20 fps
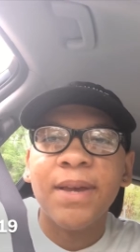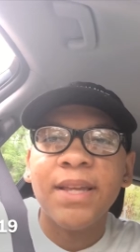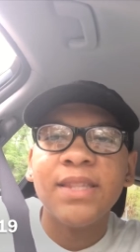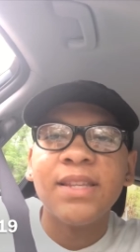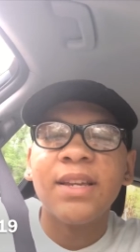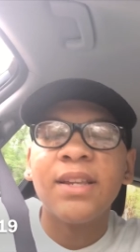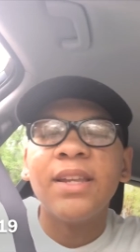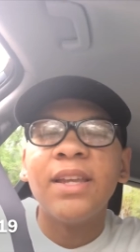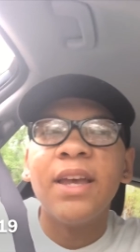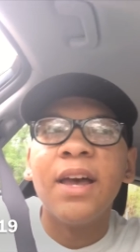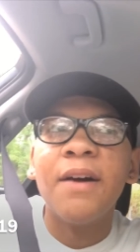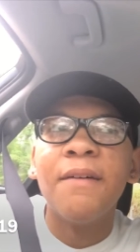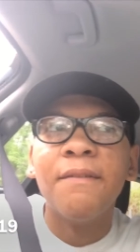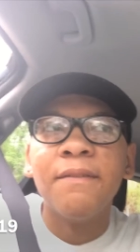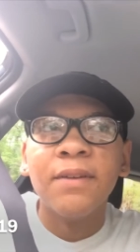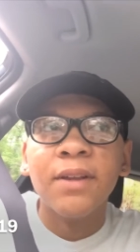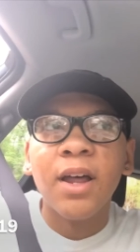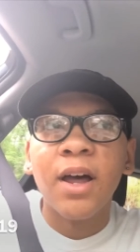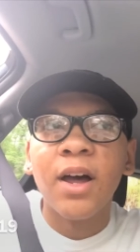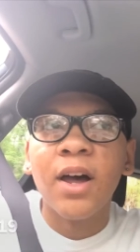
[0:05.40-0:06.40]
basically a
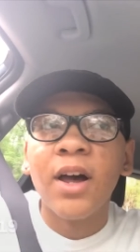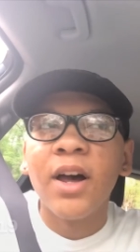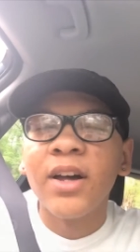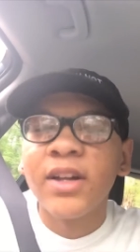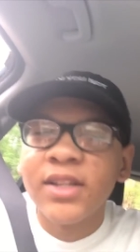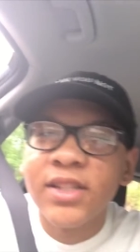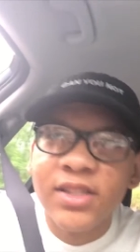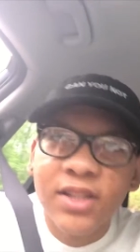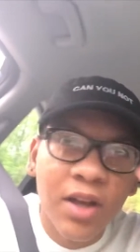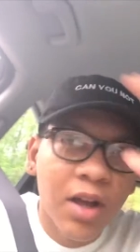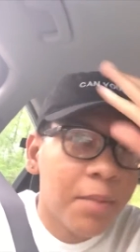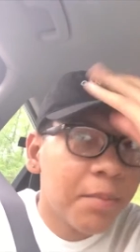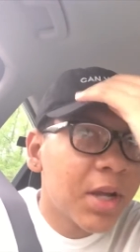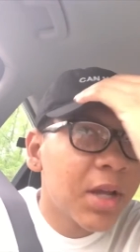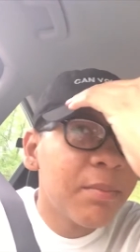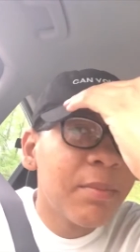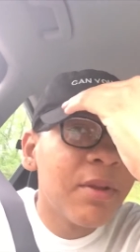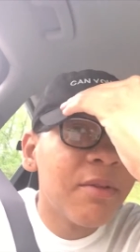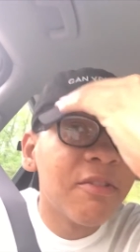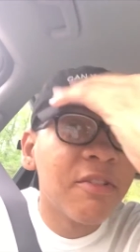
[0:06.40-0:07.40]
vlog. So I'm
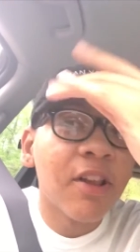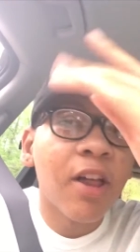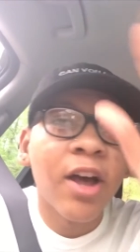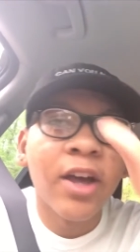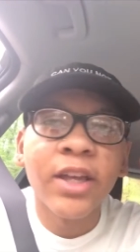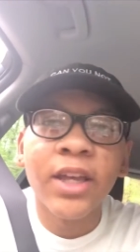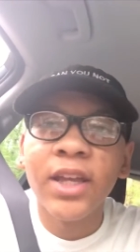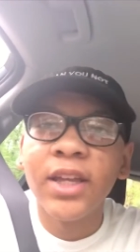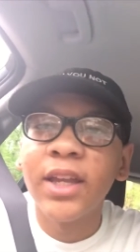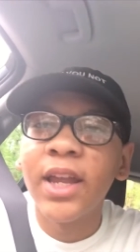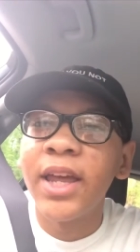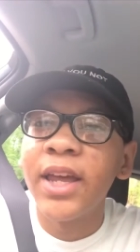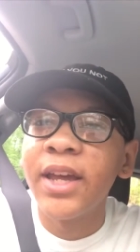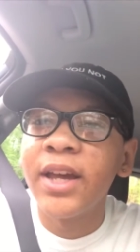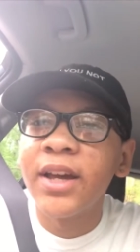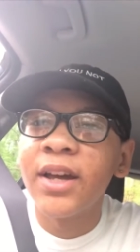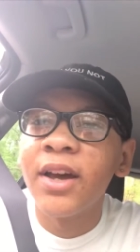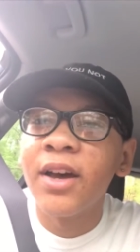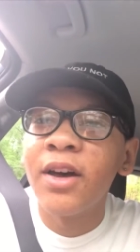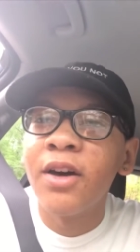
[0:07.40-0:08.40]
gonna be vlogging
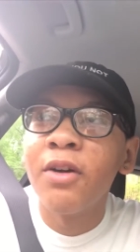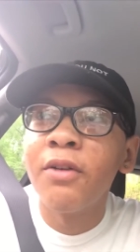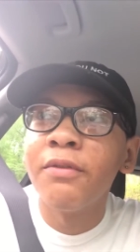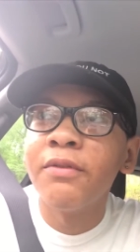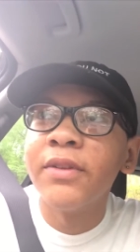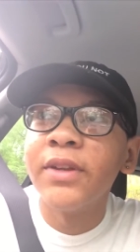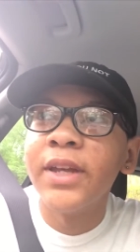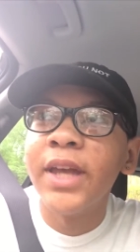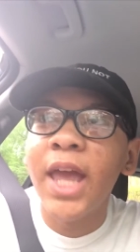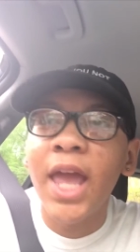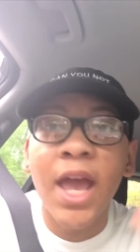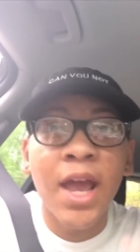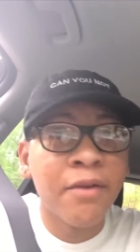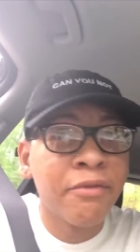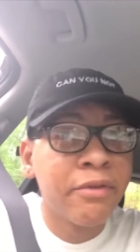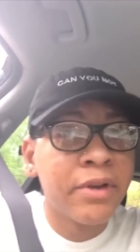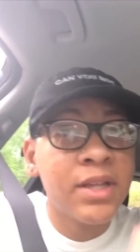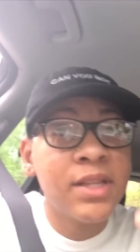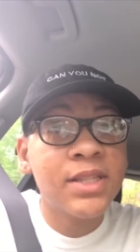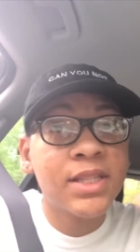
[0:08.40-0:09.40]
like hopefully
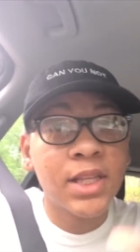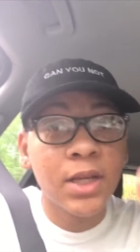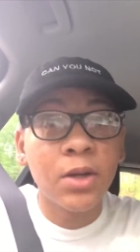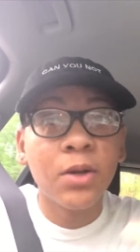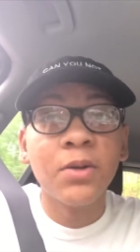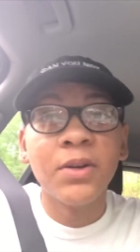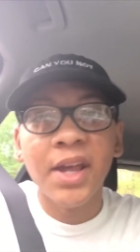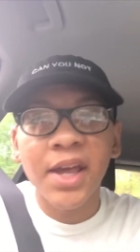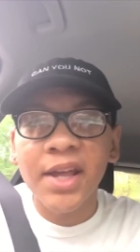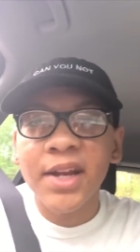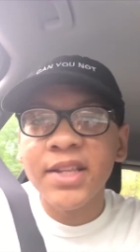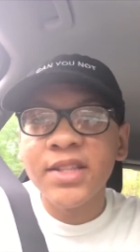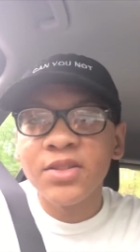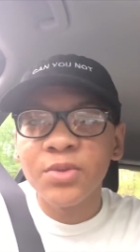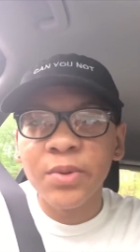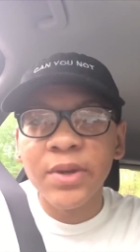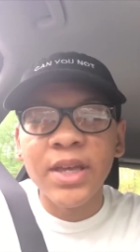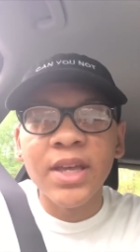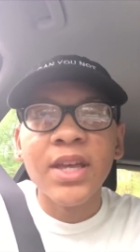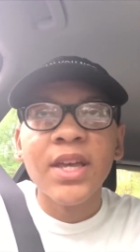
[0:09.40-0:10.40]
every single day this
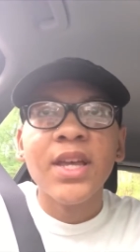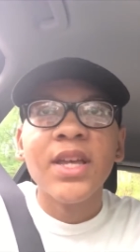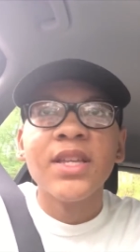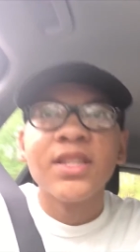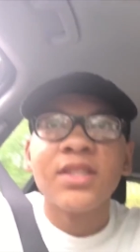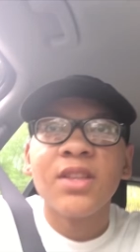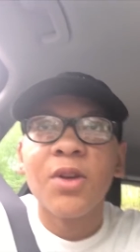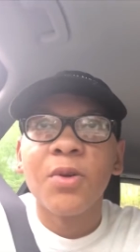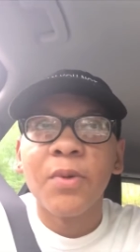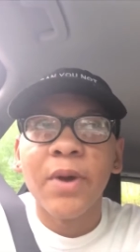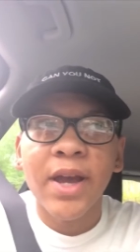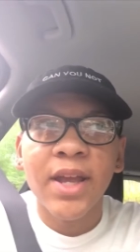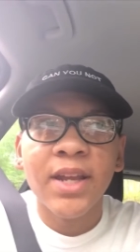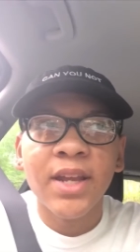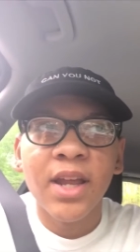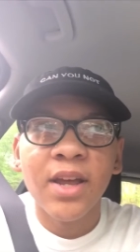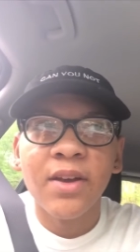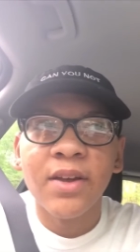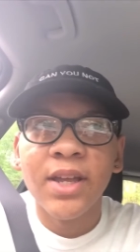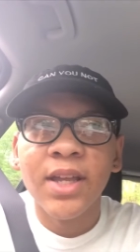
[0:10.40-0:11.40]
week. So right
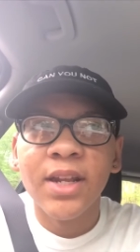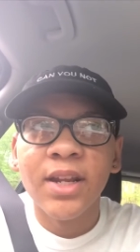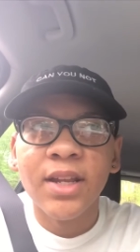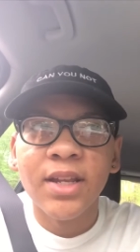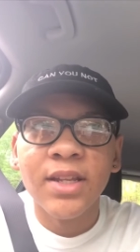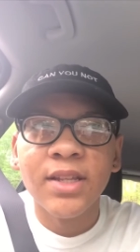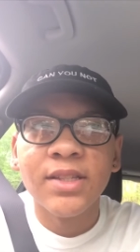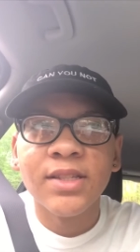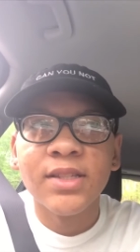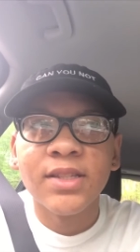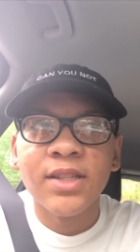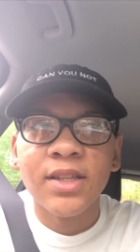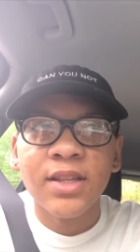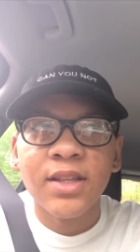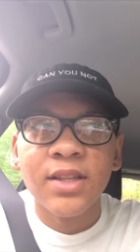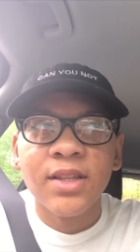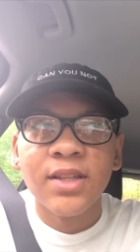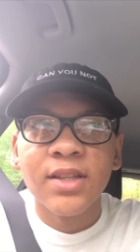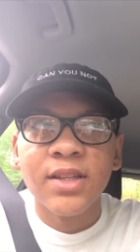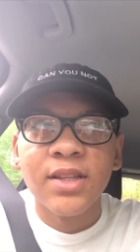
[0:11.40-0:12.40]
now it is
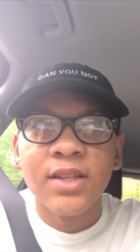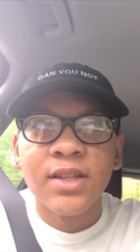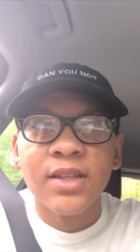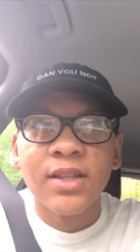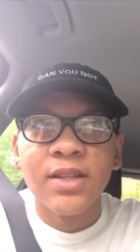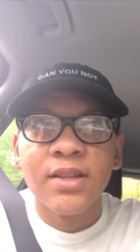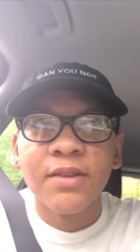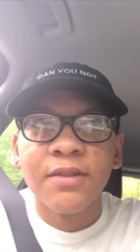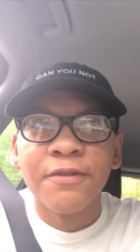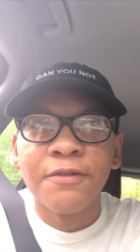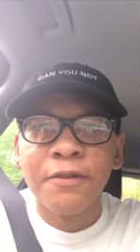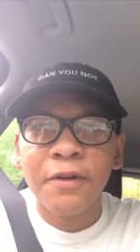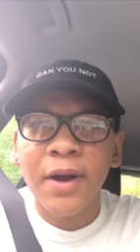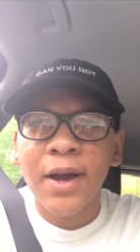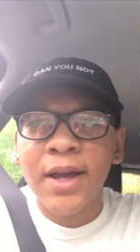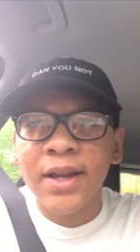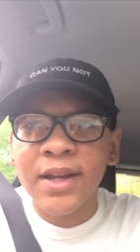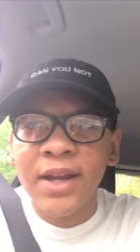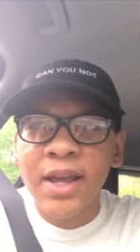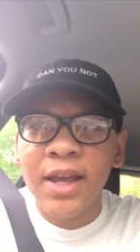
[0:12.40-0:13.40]

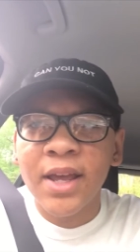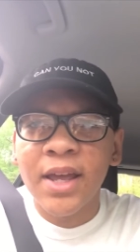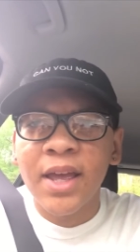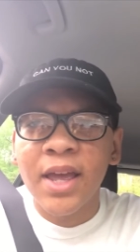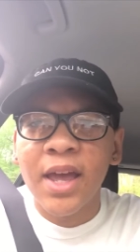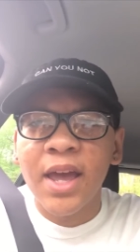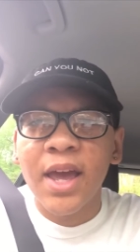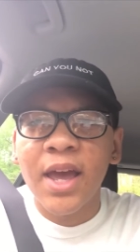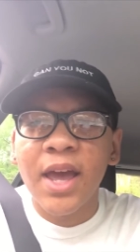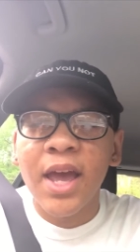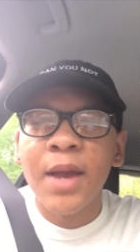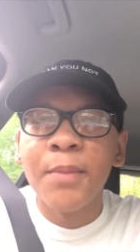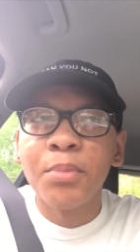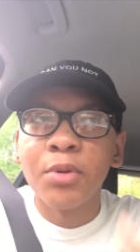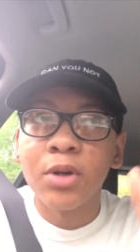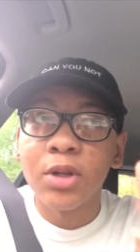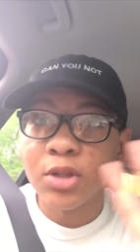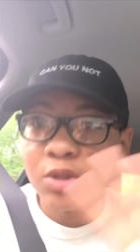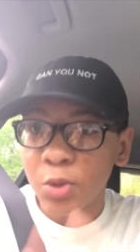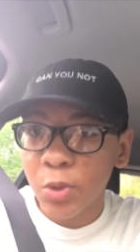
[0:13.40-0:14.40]
Friday,
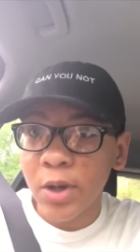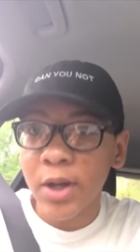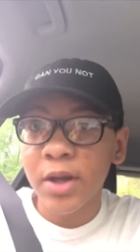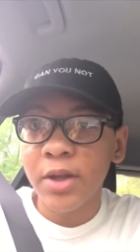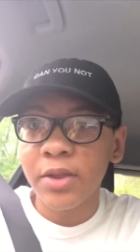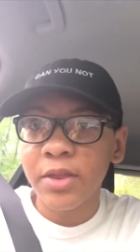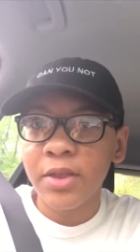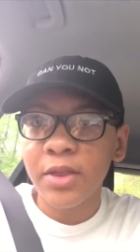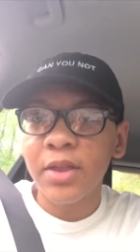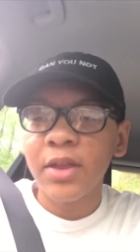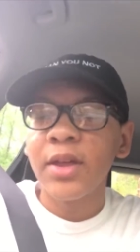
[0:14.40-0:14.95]
April the 12th,